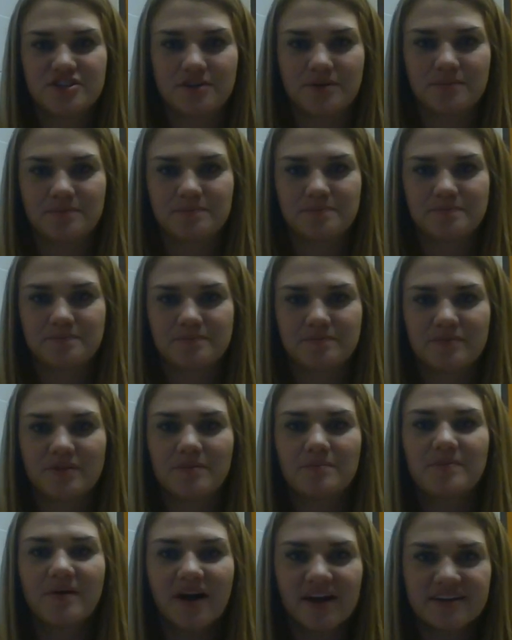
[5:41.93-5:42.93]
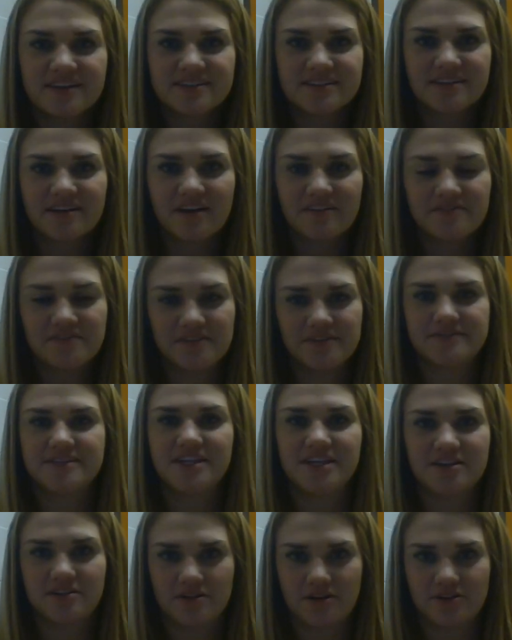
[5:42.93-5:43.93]
2, the body sat
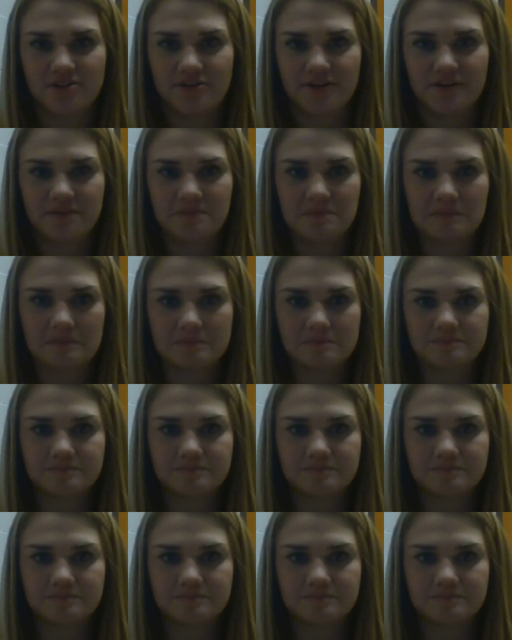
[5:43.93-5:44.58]
1500.